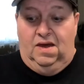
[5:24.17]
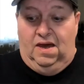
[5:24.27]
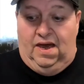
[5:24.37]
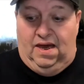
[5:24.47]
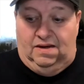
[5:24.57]

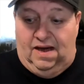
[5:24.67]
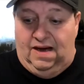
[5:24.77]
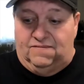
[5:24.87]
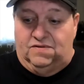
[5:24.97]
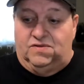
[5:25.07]
And
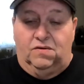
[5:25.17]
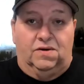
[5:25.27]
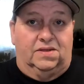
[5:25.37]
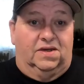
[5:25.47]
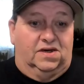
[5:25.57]
after
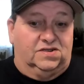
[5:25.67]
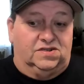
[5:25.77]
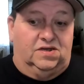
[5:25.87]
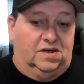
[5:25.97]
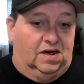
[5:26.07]
doing
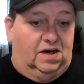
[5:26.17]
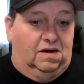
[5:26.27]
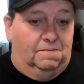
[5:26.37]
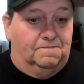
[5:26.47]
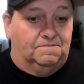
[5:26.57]
this,
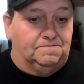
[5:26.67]
I